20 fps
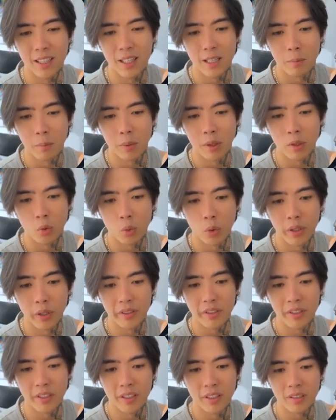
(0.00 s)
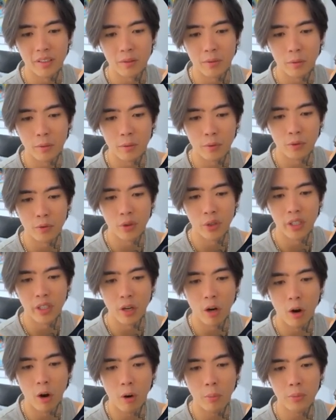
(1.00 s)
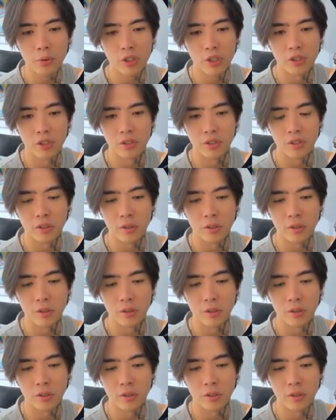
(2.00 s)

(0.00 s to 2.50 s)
between these three options.